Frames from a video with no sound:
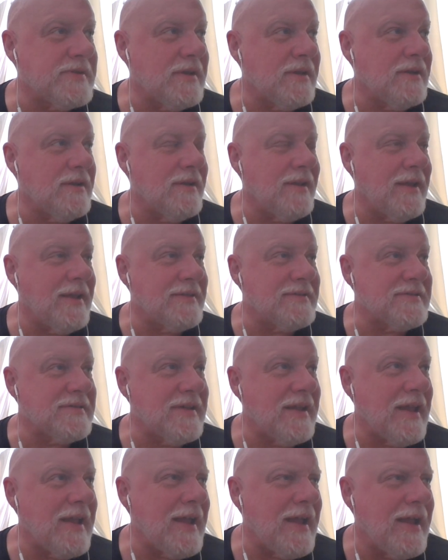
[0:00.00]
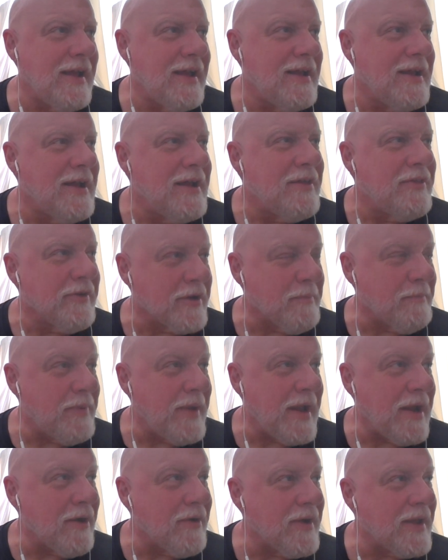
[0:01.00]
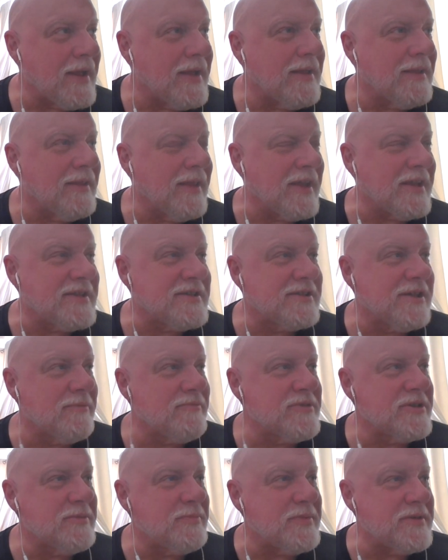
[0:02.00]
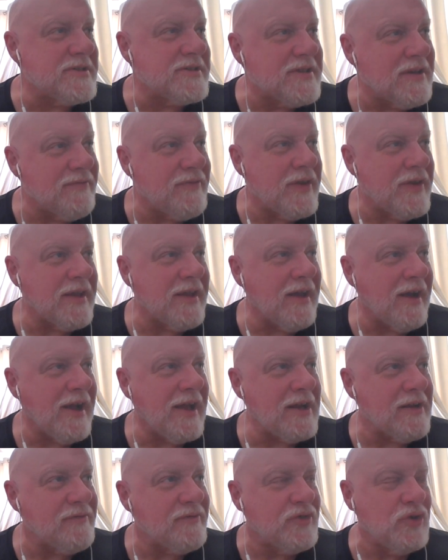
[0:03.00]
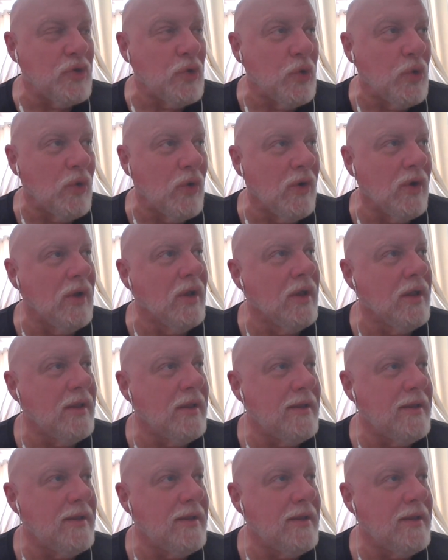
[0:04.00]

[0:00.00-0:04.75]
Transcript: And as they're comparing like some specific kind of tool